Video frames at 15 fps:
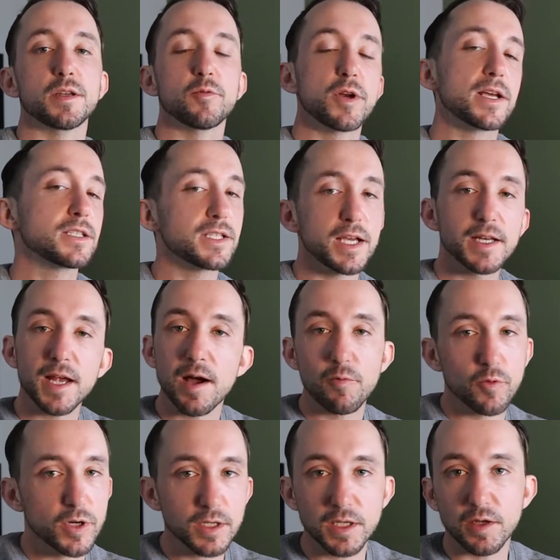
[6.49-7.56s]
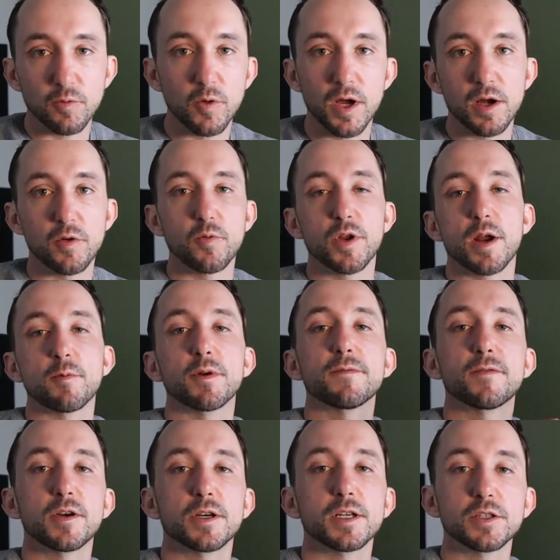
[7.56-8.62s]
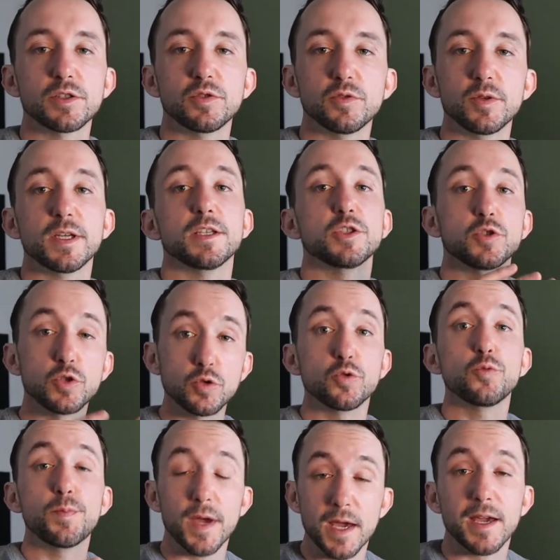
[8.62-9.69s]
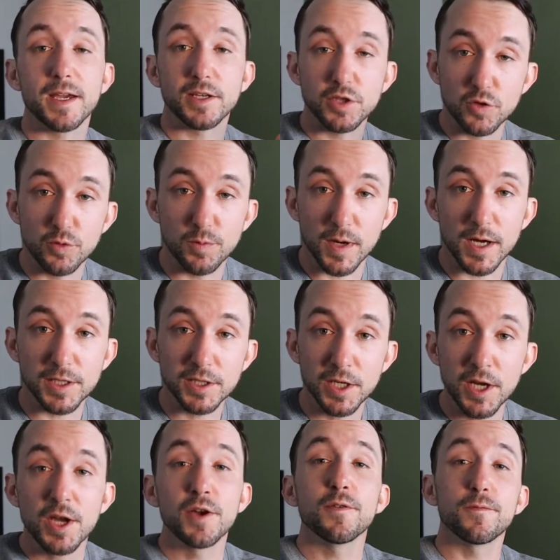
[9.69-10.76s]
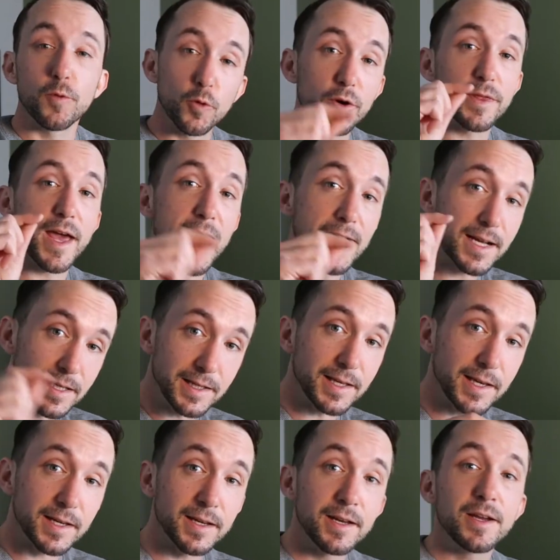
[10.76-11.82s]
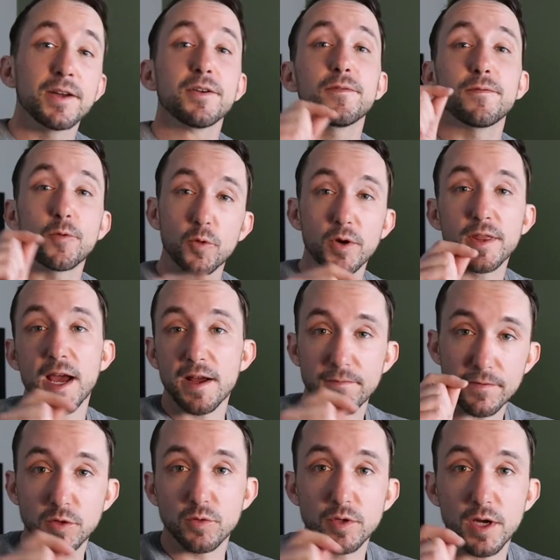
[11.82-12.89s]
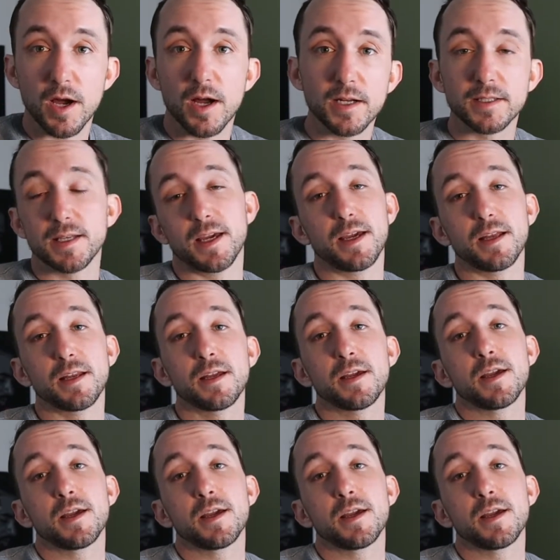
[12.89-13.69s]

And when I say not working well, what I'm referring to is you paying too much for that click, for that view content,